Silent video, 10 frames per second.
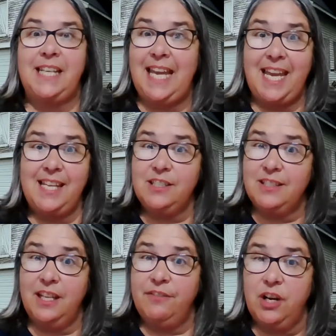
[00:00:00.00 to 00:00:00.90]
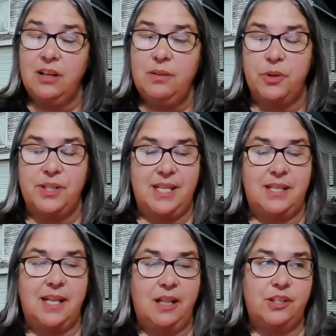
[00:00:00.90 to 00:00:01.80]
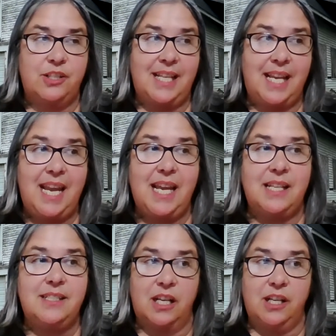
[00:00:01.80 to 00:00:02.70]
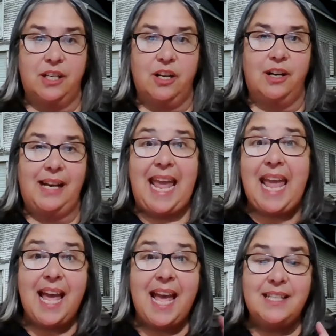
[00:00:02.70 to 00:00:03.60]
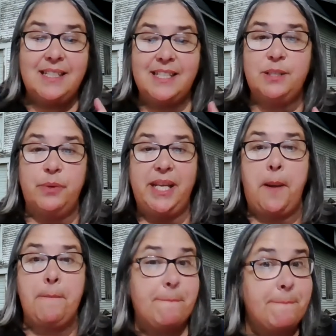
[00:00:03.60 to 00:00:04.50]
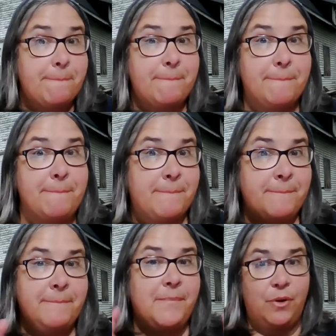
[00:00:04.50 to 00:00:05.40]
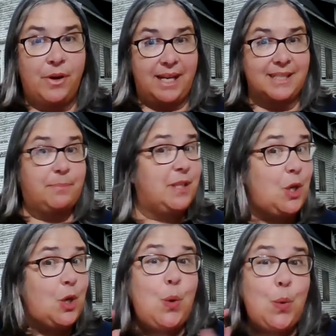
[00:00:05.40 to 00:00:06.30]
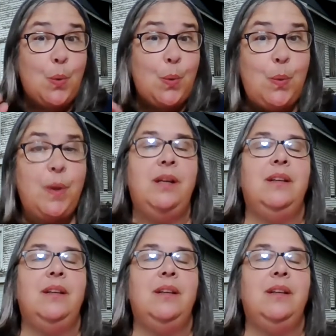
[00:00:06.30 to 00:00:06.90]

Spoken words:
Cane's gift card worth $10, and Dunkin' card. And this week, we're adding something new,